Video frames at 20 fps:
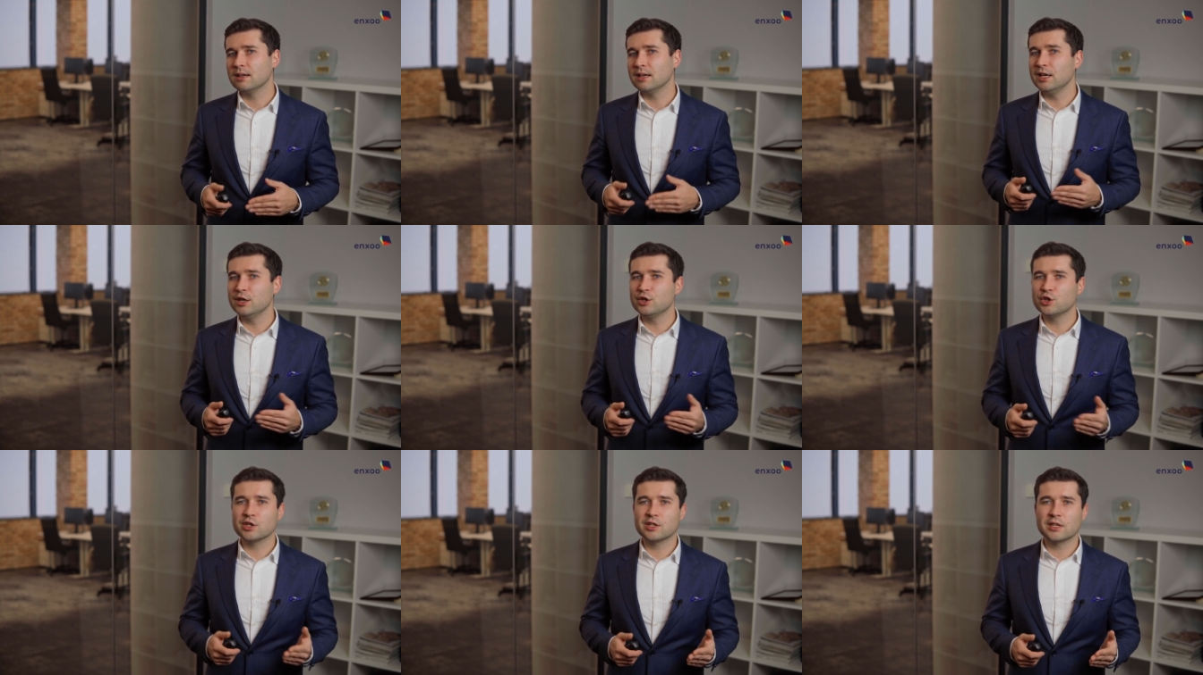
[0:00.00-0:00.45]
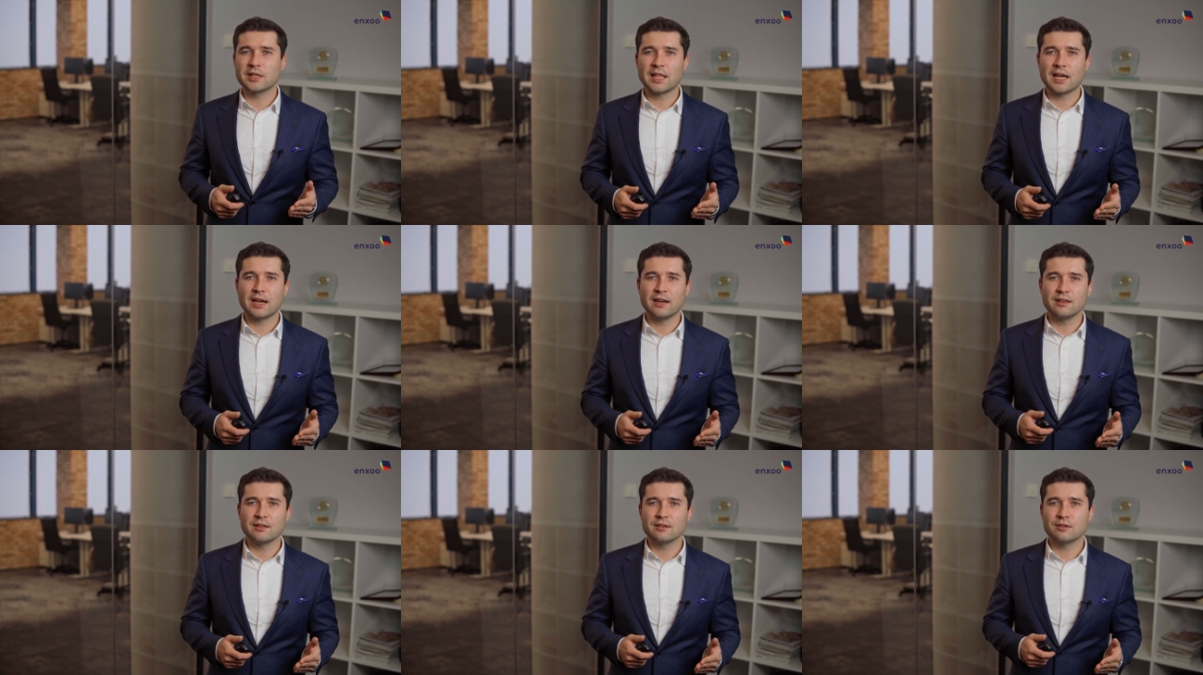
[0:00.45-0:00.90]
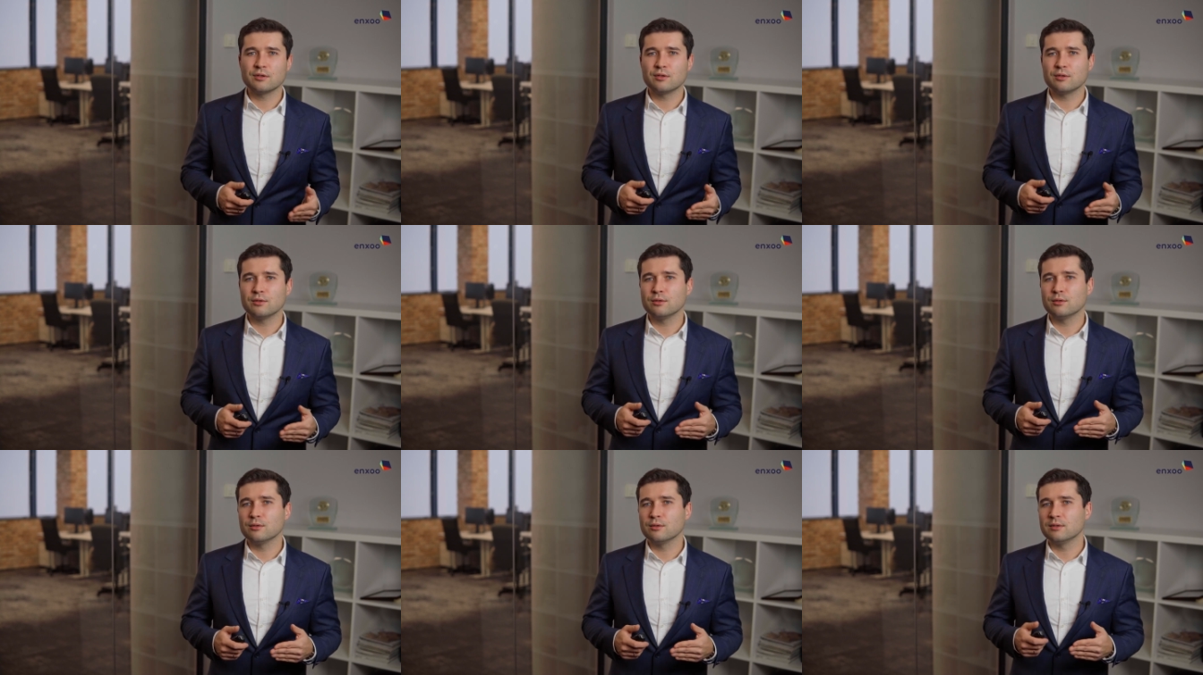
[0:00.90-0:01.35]
each tied
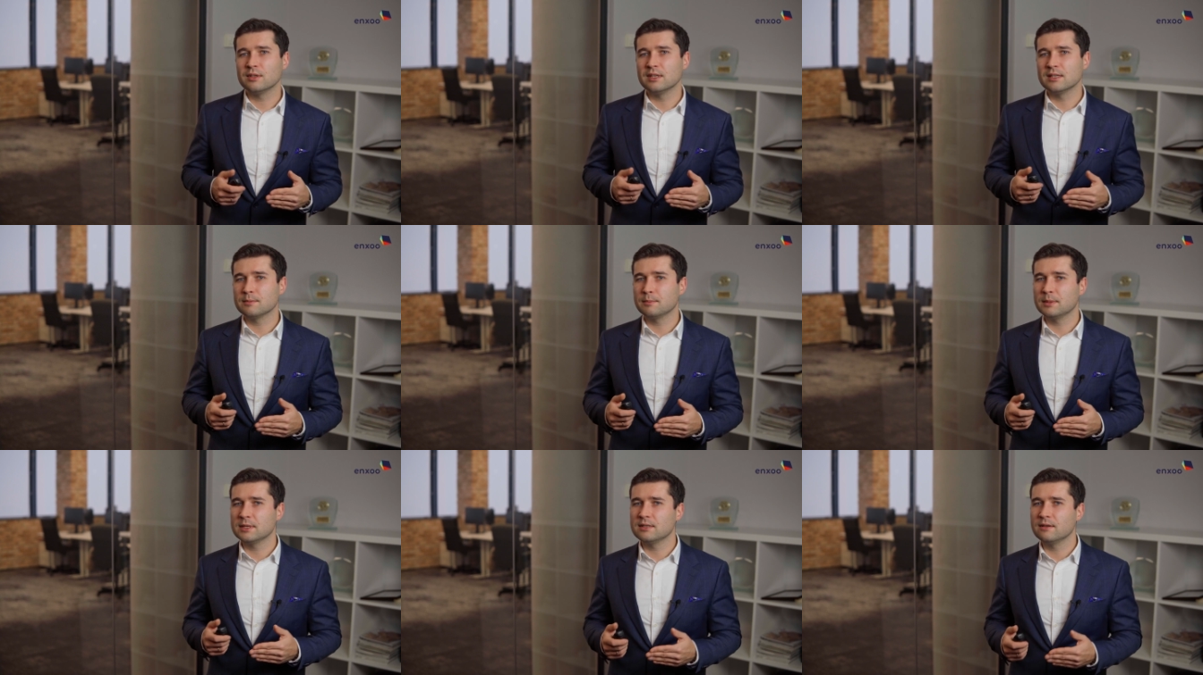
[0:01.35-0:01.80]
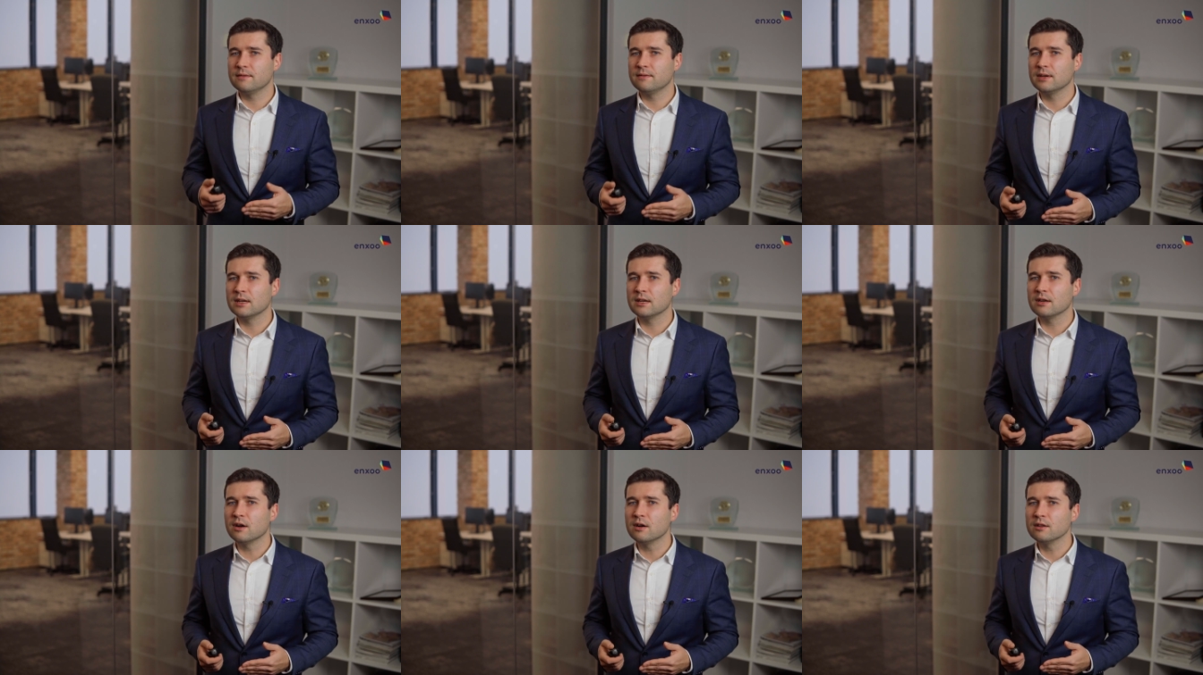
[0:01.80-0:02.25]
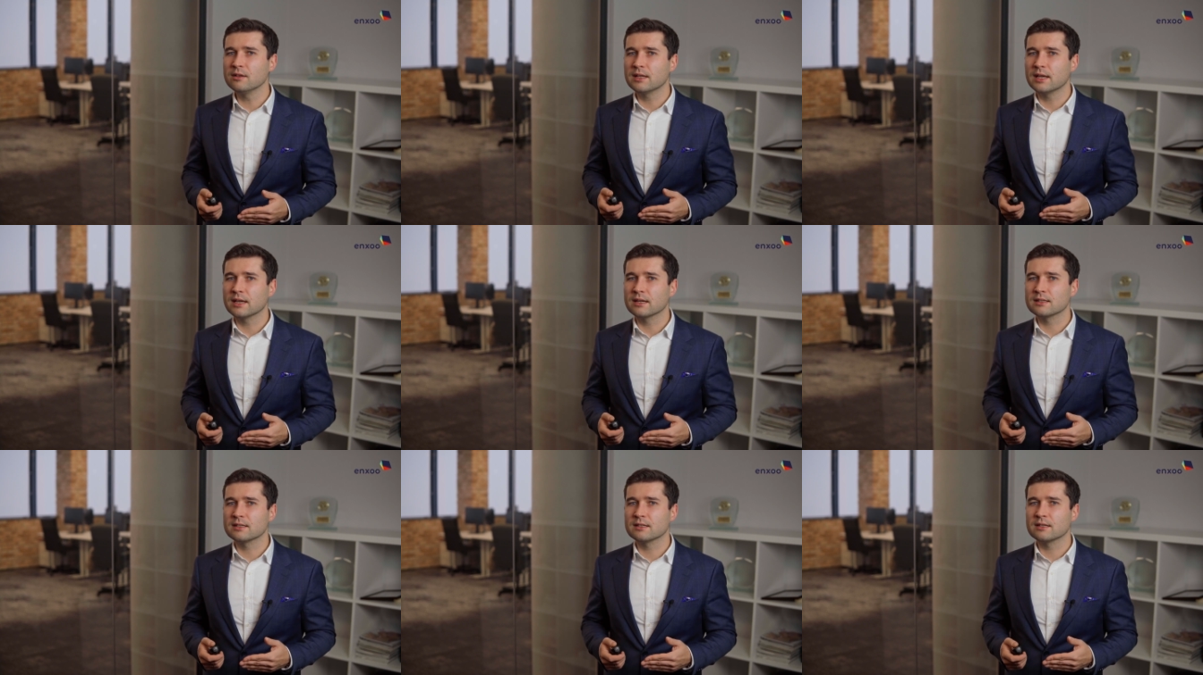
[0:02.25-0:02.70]
to the specific
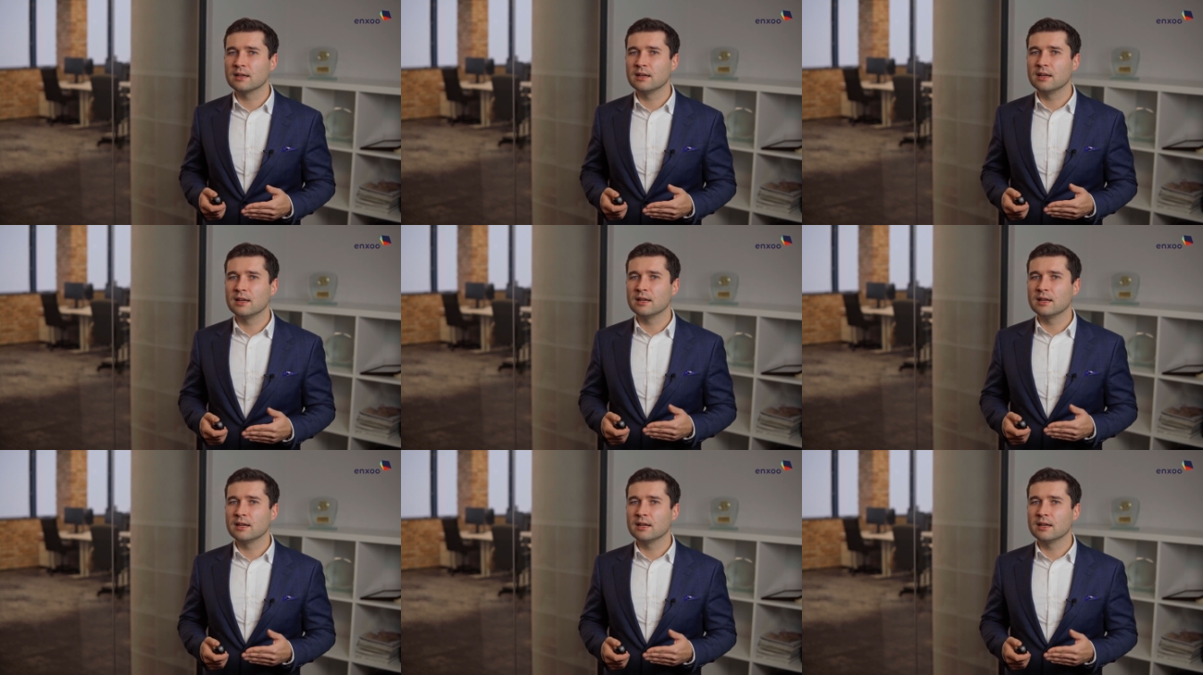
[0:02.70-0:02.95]
context,